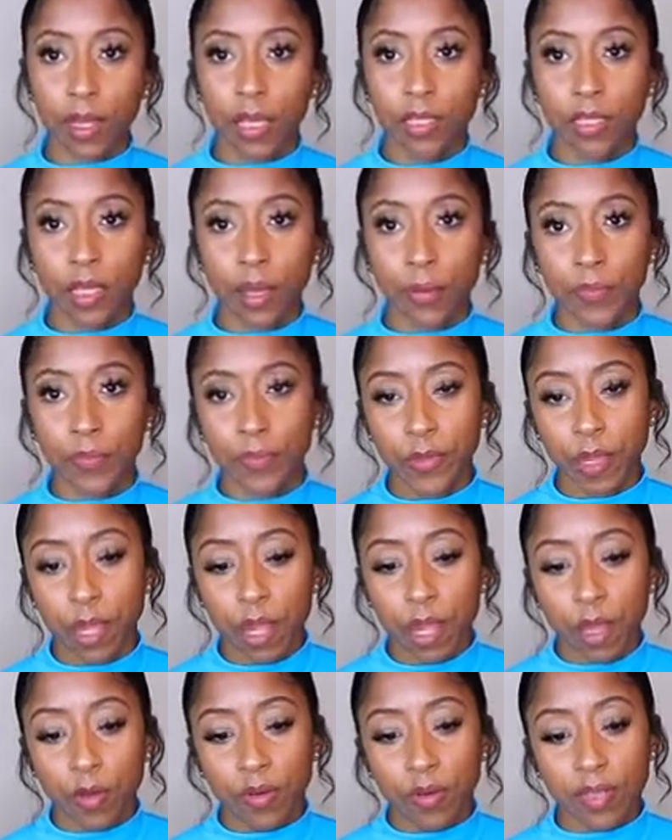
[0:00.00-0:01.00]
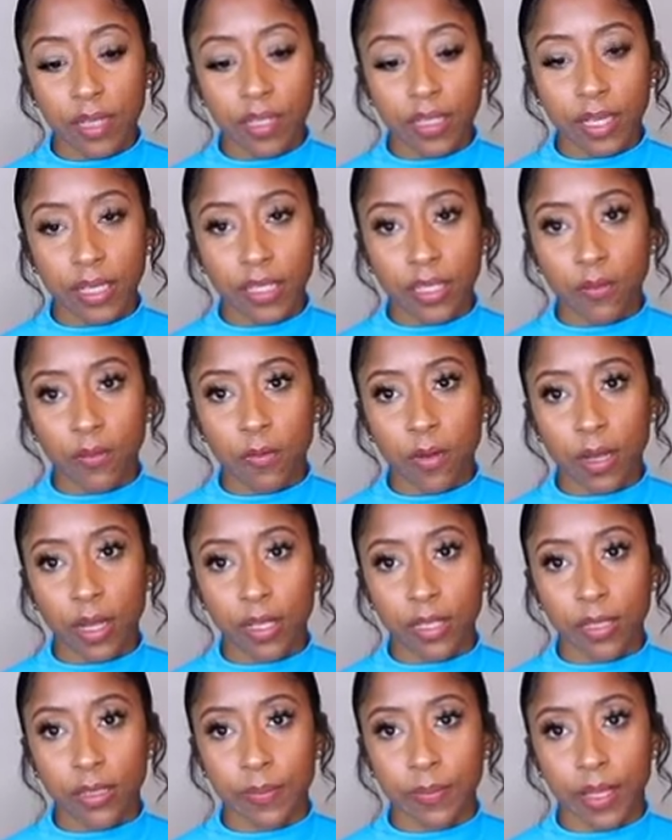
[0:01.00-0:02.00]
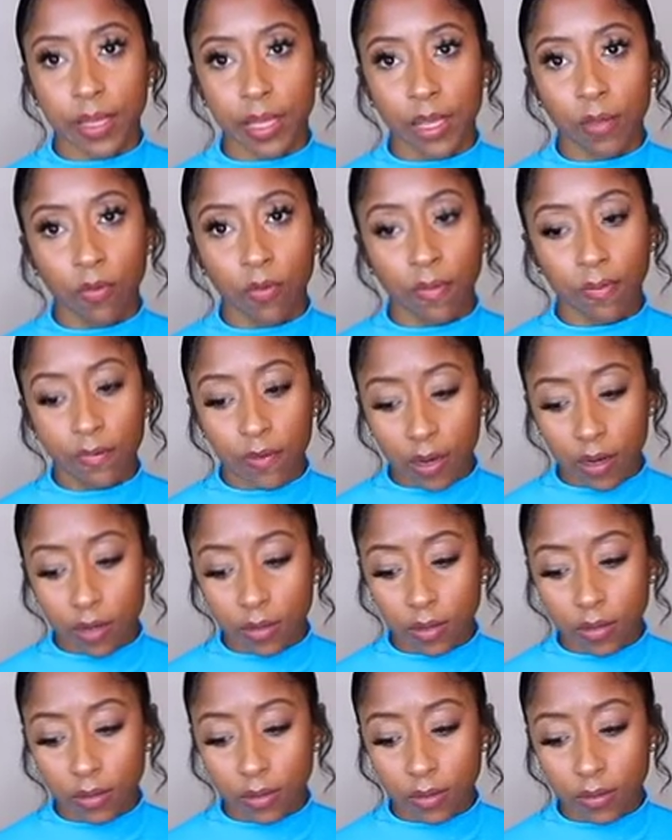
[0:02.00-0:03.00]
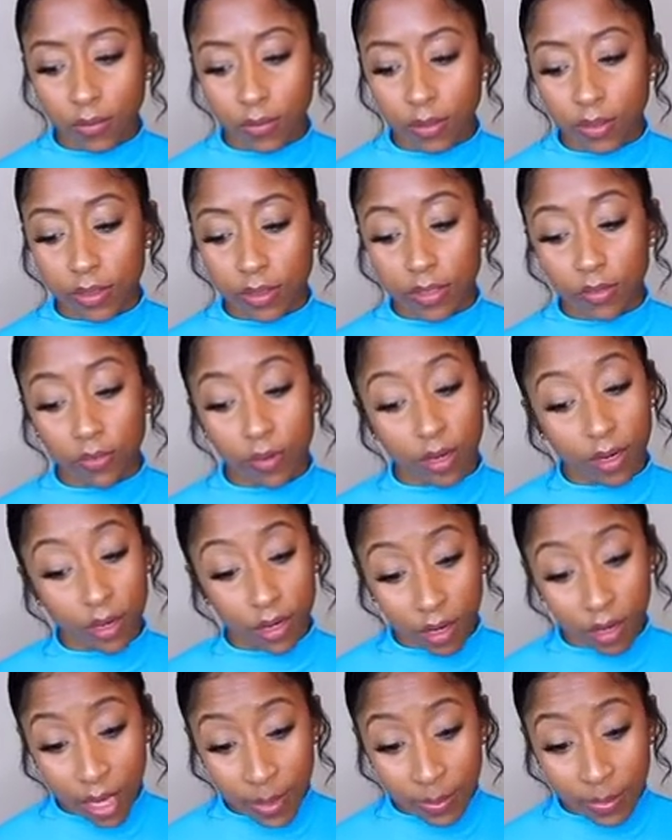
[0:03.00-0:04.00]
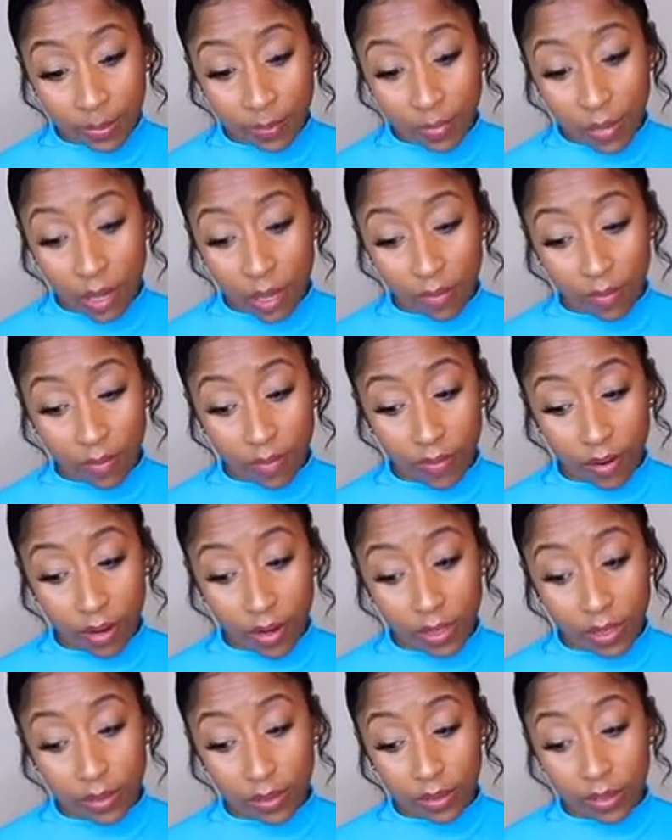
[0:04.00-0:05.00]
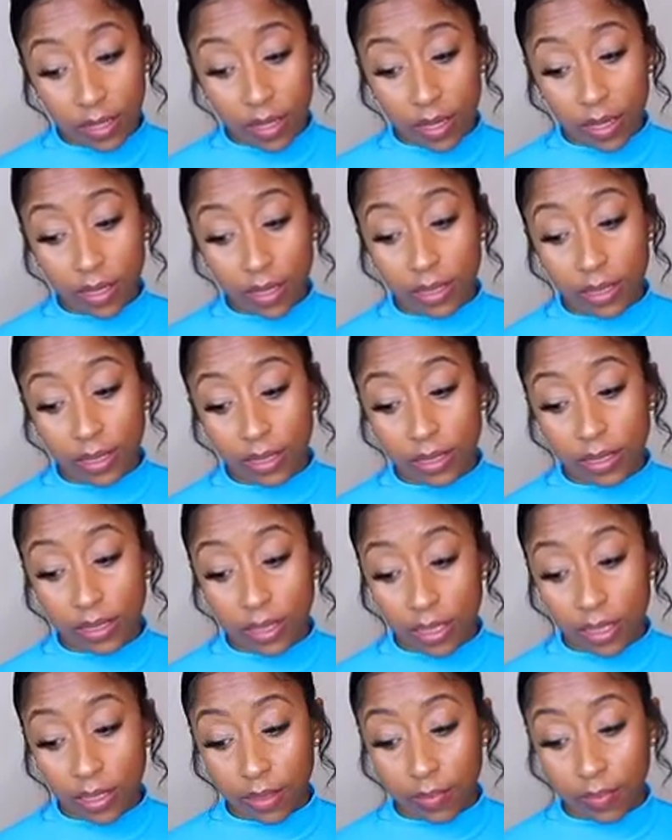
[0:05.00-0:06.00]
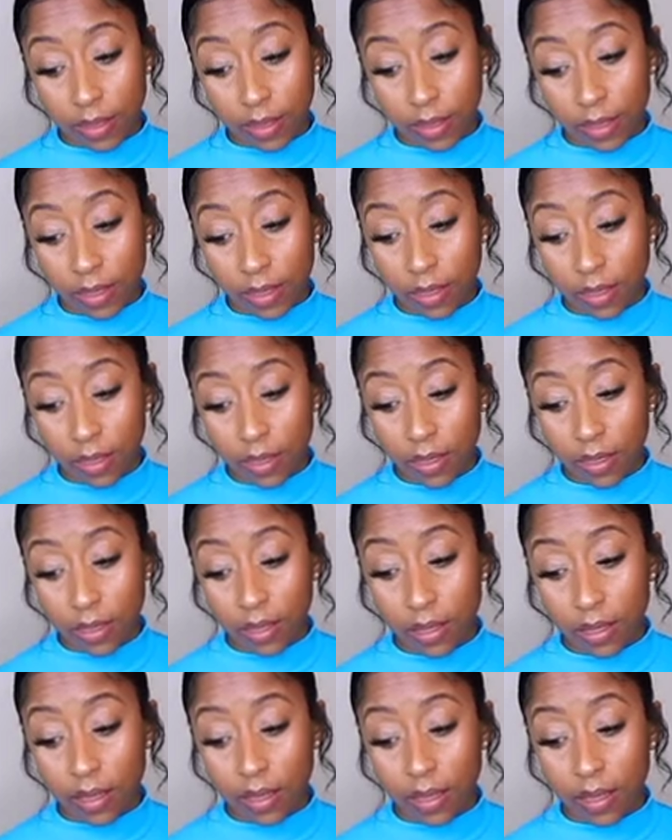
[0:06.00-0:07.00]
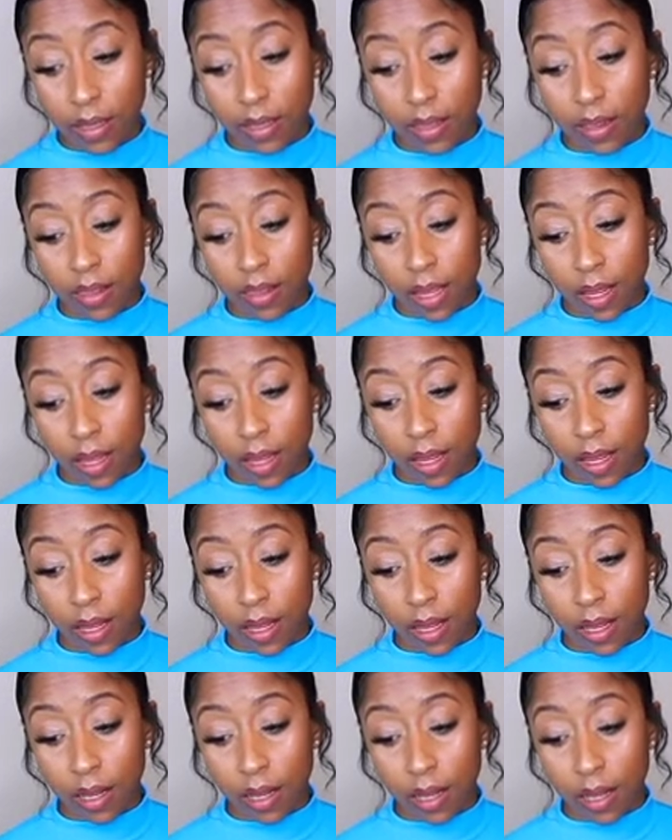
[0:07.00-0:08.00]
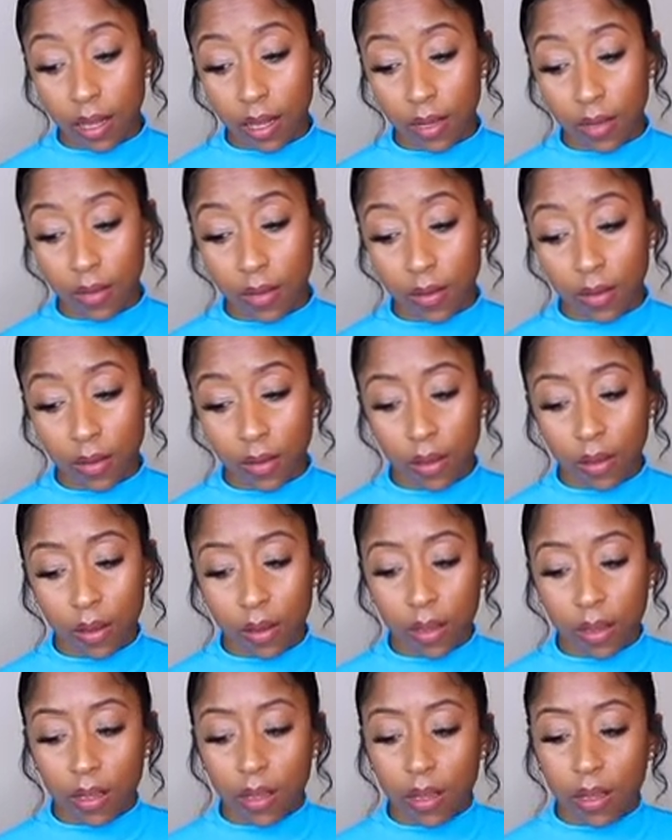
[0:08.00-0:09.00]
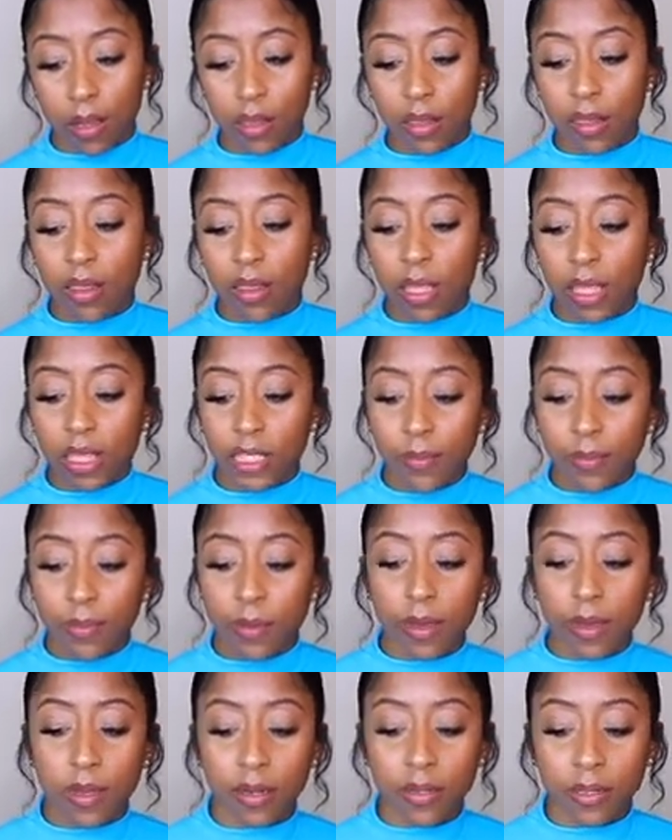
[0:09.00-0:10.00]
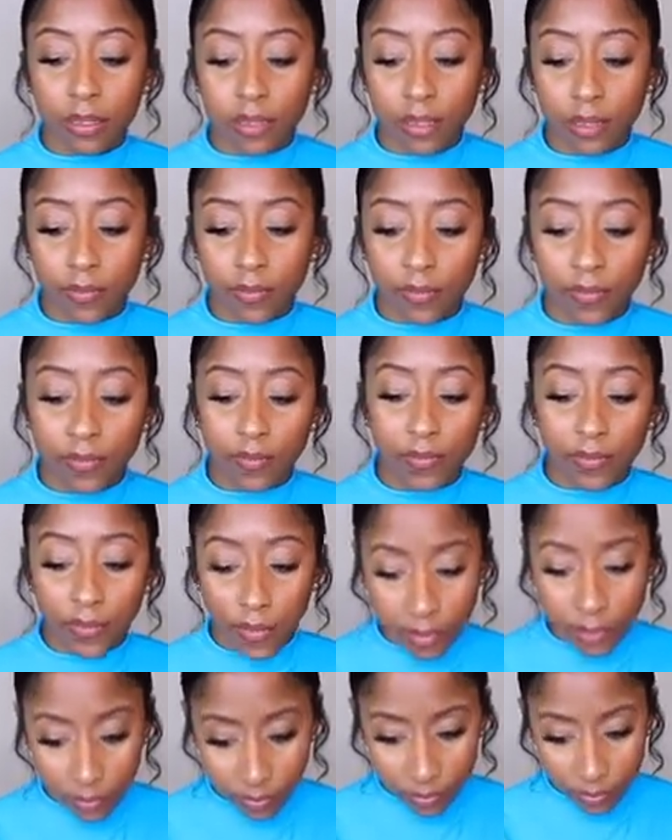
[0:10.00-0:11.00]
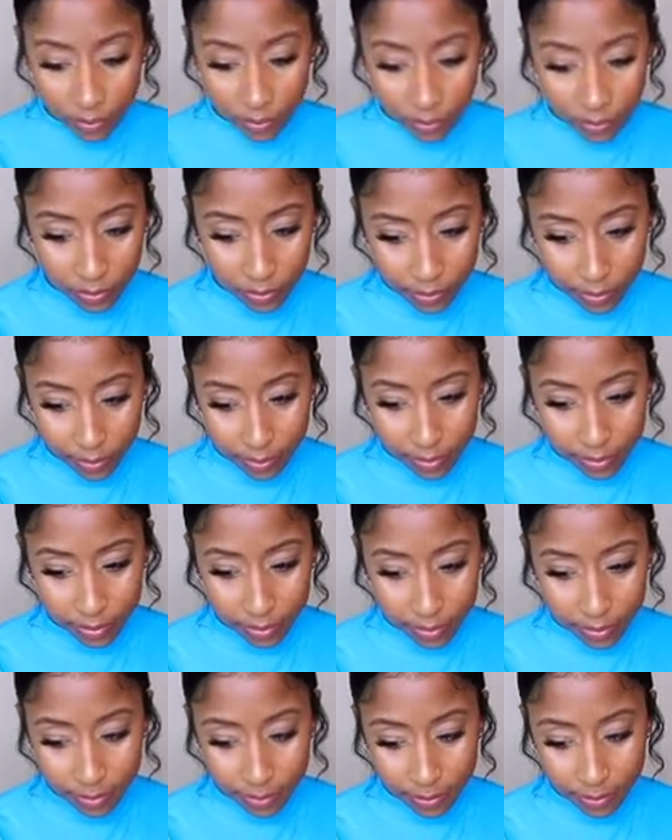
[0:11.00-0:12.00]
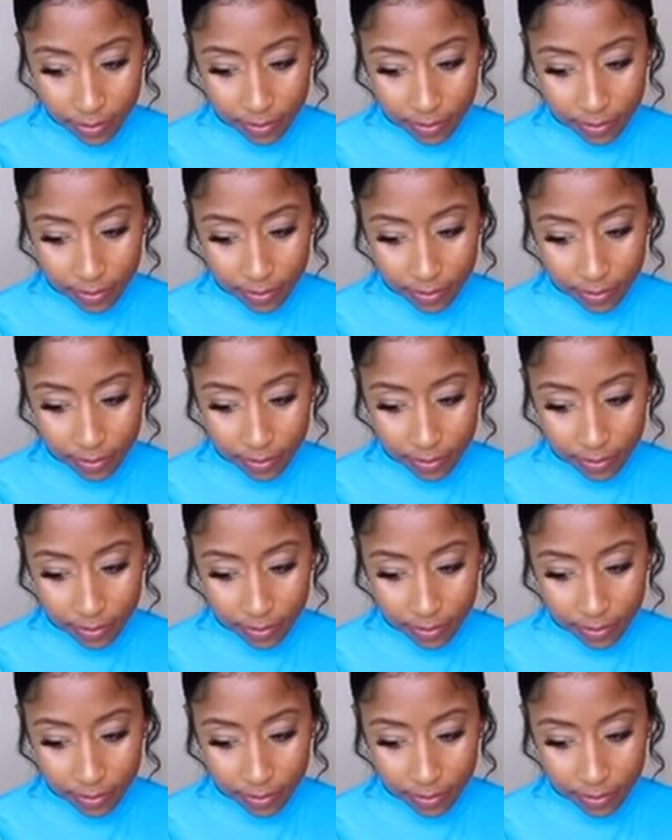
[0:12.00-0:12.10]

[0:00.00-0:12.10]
So, with the 6 of Wands being in reverse, with this Queen of Cups being reversed, this is telling me that This person feels,